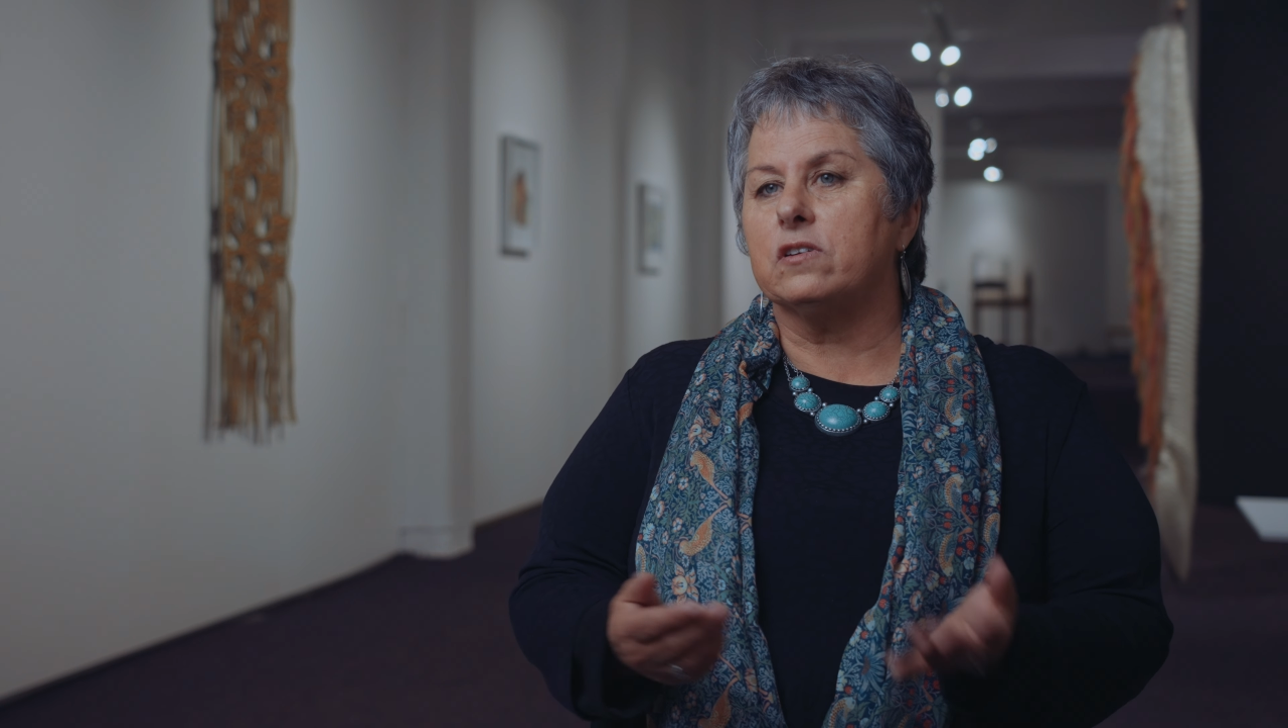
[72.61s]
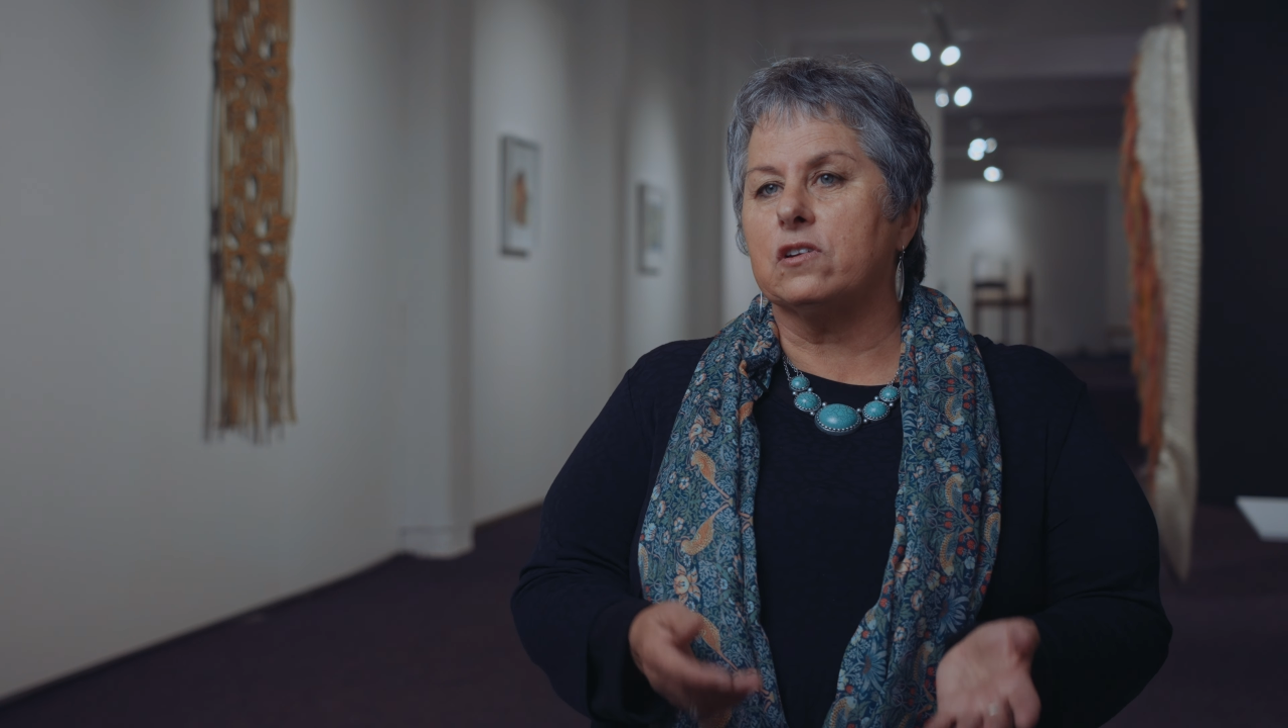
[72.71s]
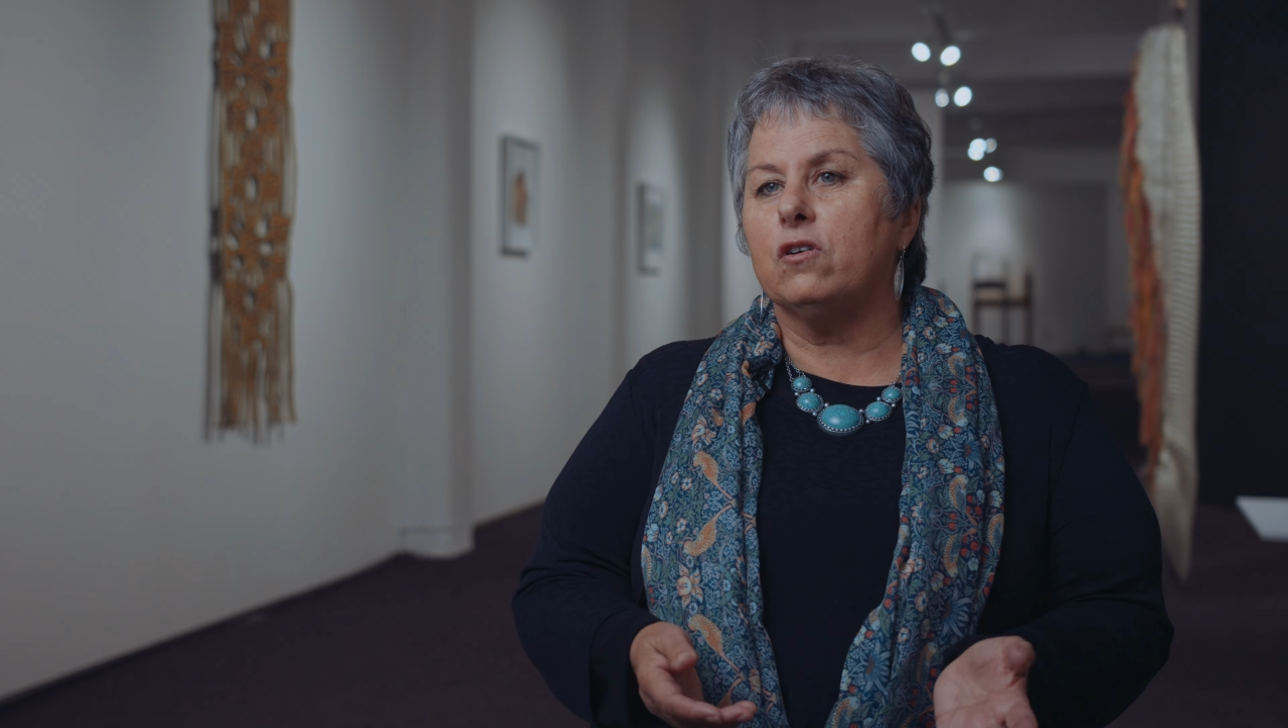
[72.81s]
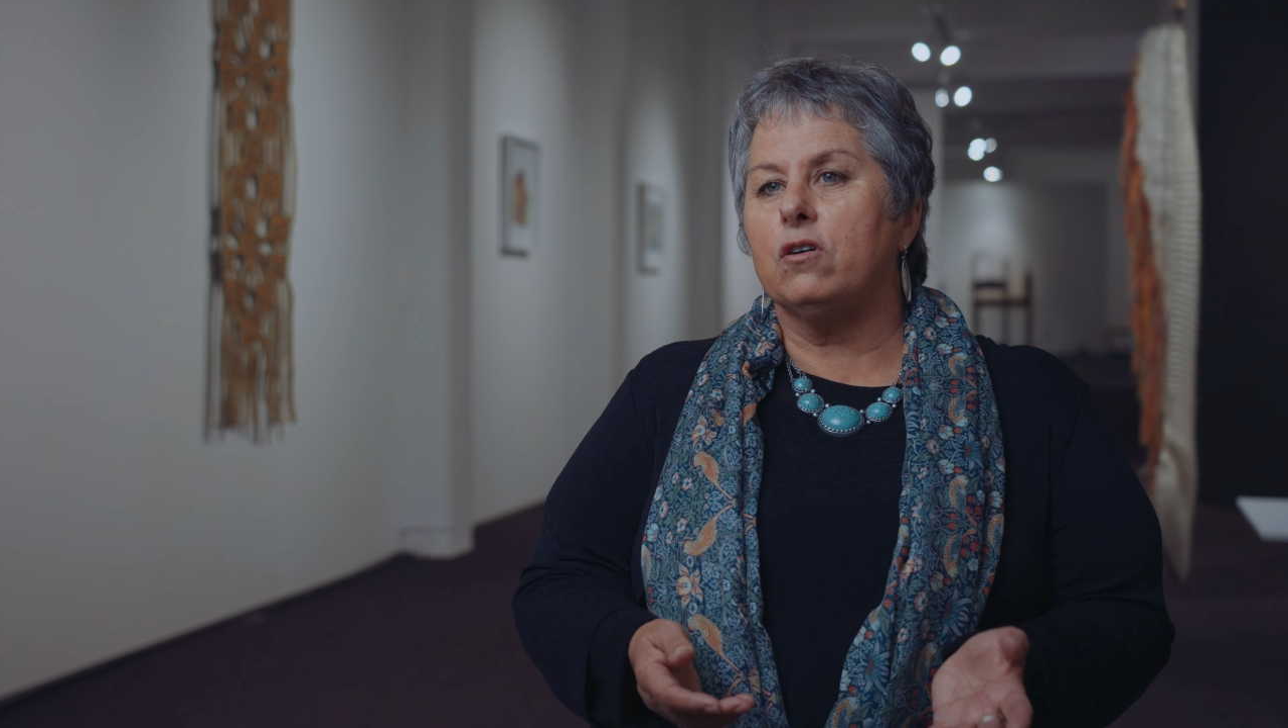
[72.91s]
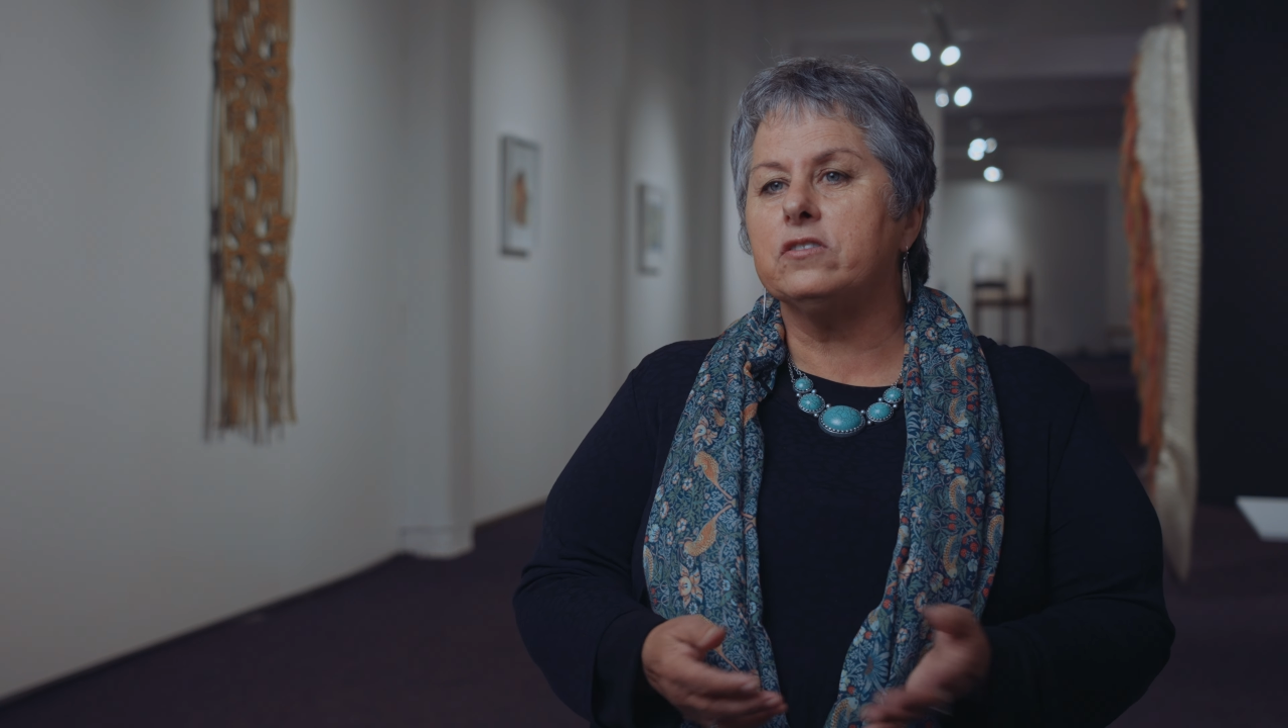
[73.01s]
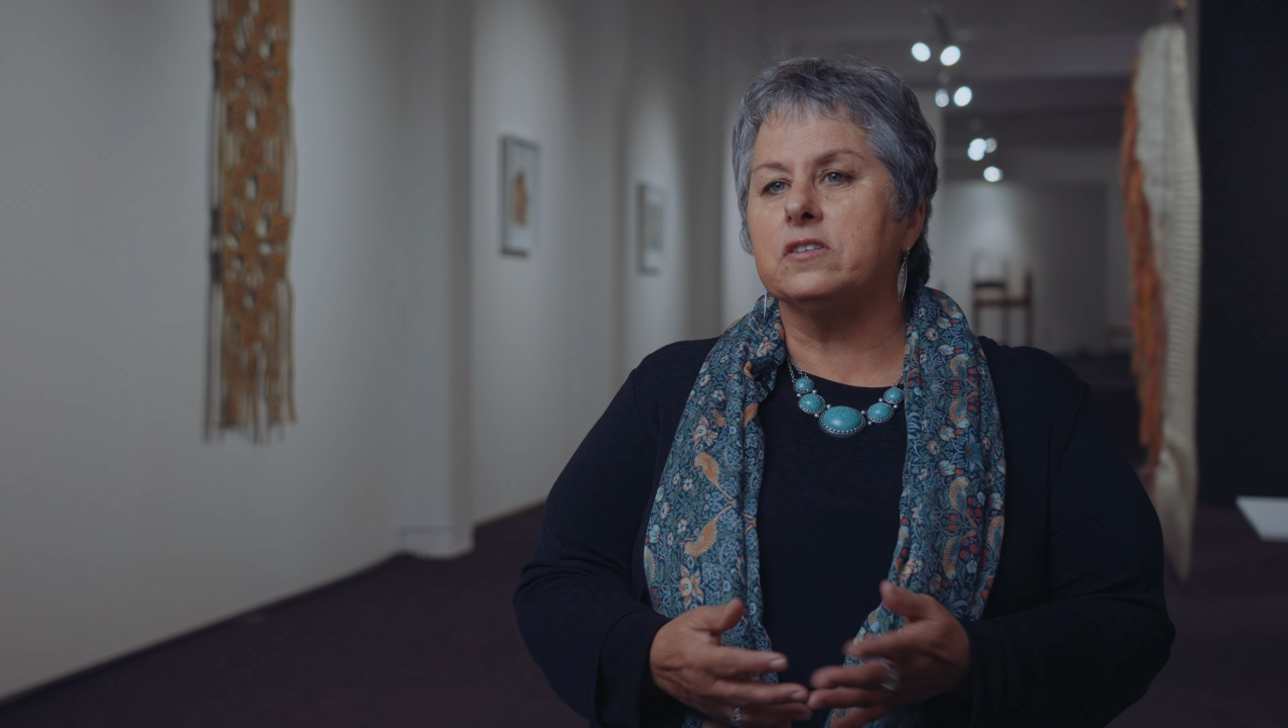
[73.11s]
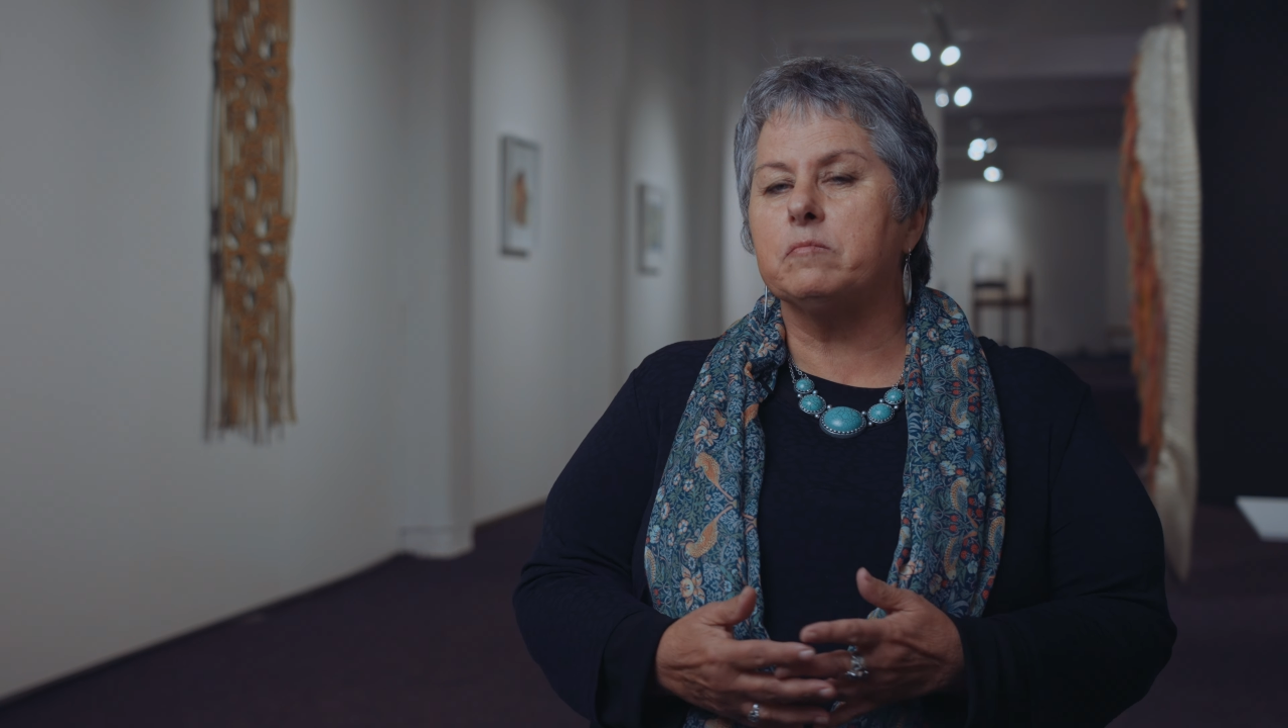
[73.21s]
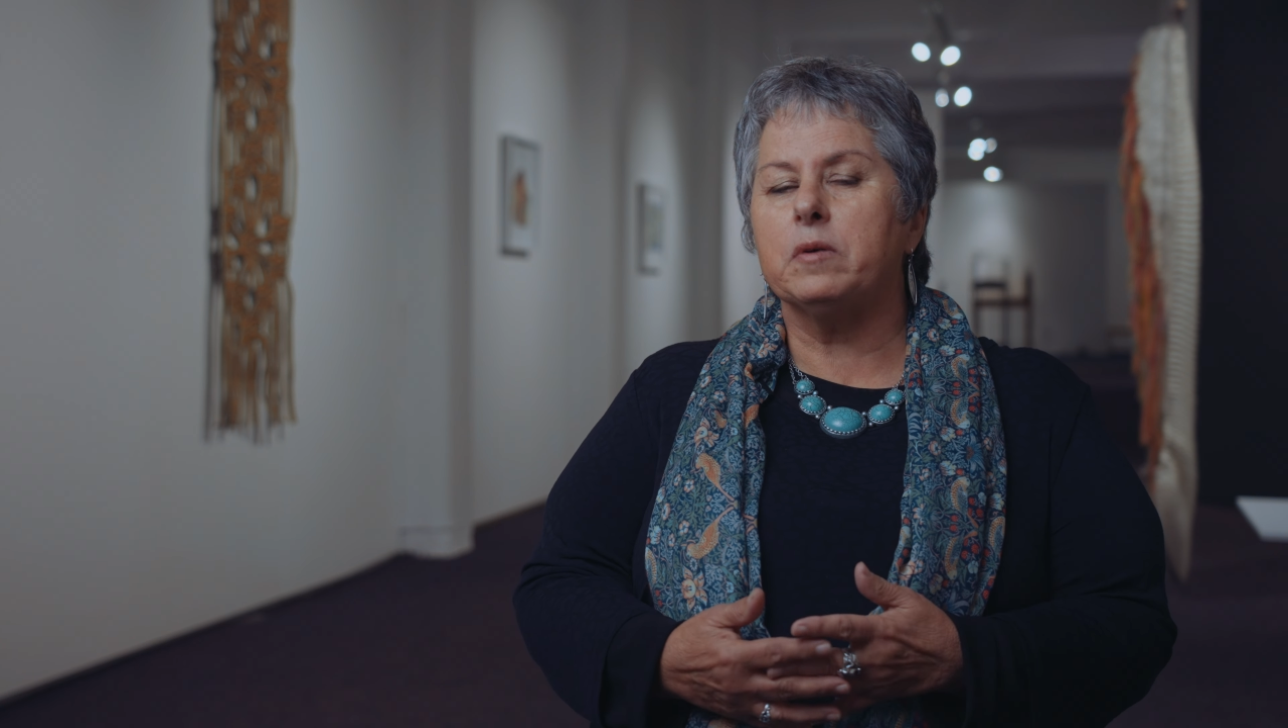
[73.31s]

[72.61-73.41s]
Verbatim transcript: and cotton,